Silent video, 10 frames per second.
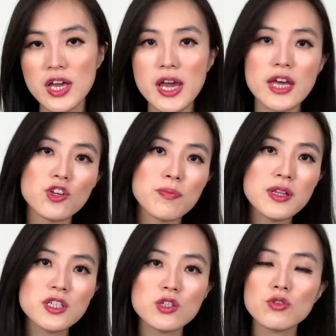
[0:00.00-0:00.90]
and your
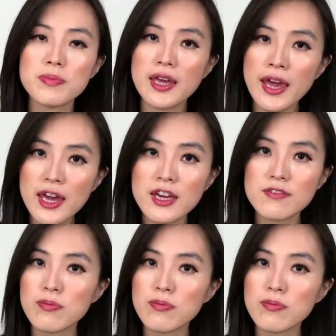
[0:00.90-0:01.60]
ability to behave